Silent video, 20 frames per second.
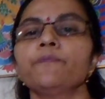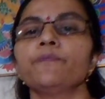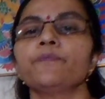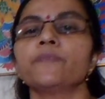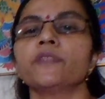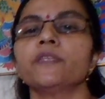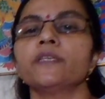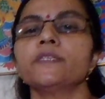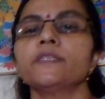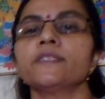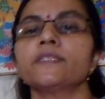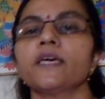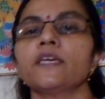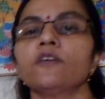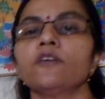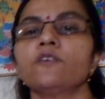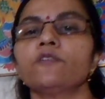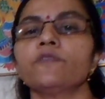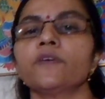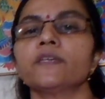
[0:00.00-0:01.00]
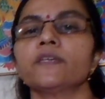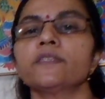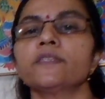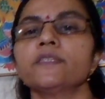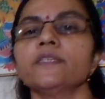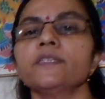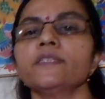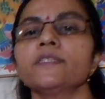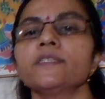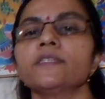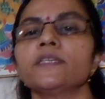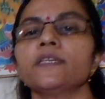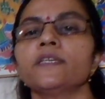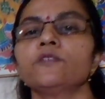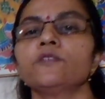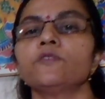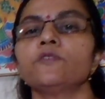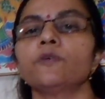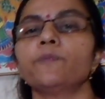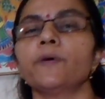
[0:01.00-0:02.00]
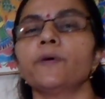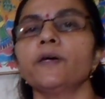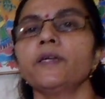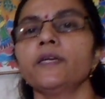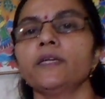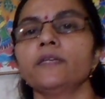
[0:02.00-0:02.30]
This psi of x is e to the power